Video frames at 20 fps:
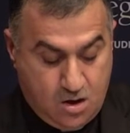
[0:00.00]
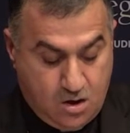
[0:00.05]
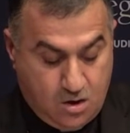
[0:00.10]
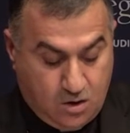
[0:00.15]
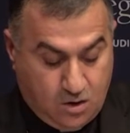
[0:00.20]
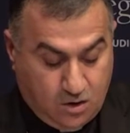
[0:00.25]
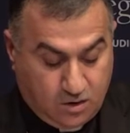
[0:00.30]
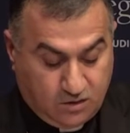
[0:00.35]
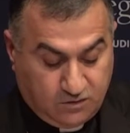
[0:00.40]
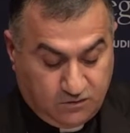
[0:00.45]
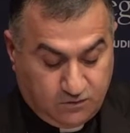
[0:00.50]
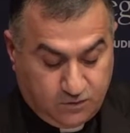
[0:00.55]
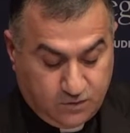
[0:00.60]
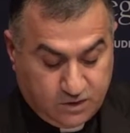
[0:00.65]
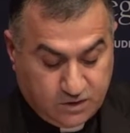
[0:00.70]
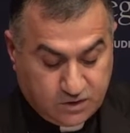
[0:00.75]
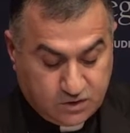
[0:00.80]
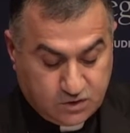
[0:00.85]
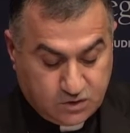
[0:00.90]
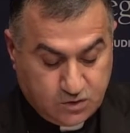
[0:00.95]
all of
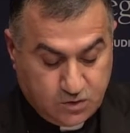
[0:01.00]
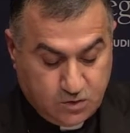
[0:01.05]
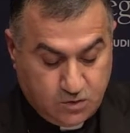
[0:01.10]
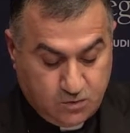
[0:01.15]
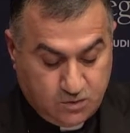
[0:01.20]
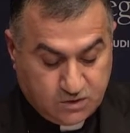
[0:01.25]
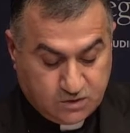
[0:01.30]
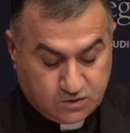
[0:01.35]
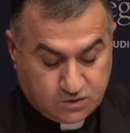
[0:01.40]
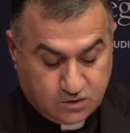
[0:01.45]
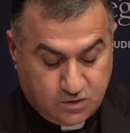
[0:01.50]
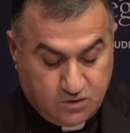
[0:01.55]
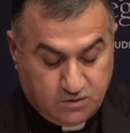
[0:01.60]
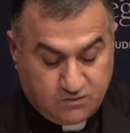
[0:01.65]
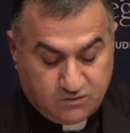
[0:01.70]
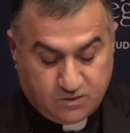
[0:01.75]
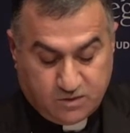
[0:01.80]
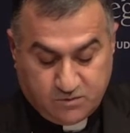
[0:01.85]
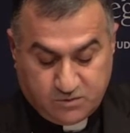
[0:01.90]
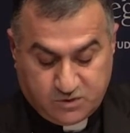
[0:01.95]
which we draw
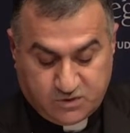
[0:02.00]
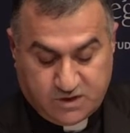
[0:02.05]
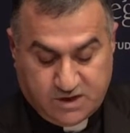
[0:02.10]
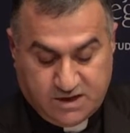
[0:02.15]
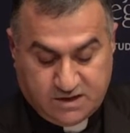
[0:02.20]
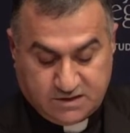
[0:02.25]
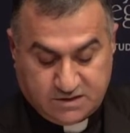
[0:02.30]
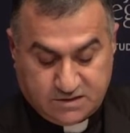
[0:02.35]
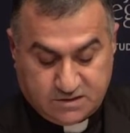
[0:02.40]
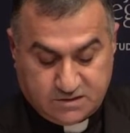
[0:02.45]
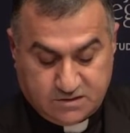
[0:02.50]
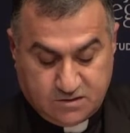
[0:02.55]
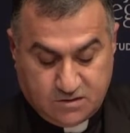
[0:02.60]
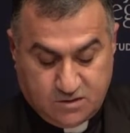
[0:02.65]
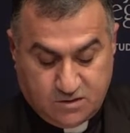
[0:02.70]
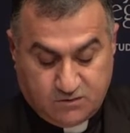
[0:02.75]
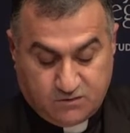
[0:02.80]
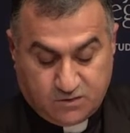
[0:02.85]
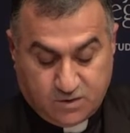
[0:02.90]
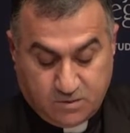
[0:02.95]
from Christ,
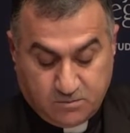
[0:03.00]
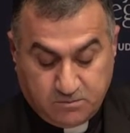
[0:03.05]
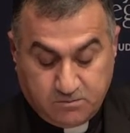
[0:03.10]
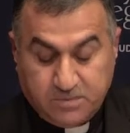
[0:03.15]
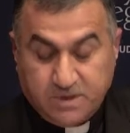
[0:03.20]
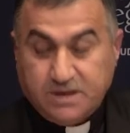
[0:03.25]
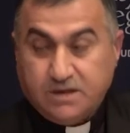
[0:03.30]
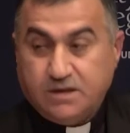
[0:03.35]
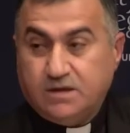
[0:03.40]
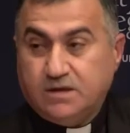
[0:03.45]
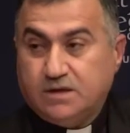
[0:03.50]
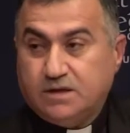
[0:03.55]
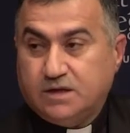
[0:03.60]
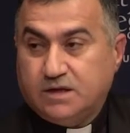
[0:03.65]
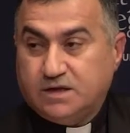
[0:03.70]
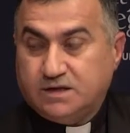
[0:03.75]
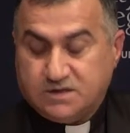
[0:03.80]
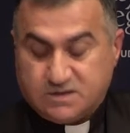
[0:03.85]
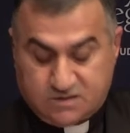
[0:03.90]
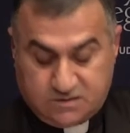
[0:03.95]
from being
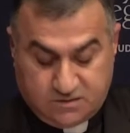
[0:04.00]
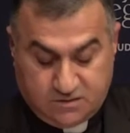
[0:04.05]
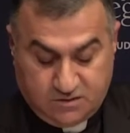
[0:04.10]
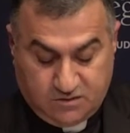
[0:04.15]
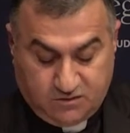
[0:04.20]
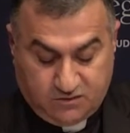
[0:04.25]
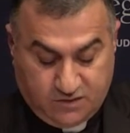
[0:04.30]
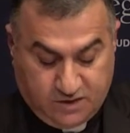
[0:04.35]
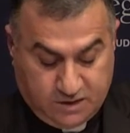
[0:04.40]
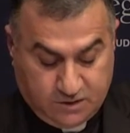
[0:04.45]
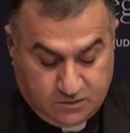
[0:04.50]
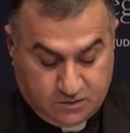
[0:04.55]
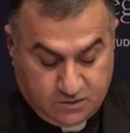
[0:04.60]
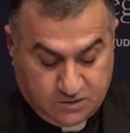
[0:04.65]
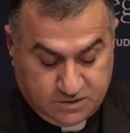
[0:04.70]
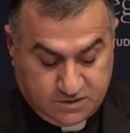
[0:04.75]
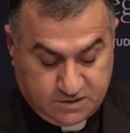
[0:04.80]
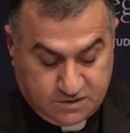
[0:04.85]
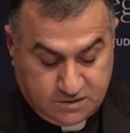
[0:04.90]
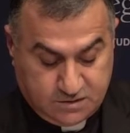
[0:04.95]
his
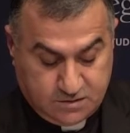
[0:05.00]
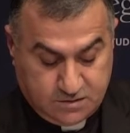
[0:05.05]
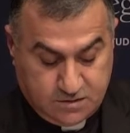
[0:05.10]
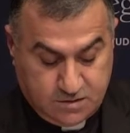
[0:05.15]
followers.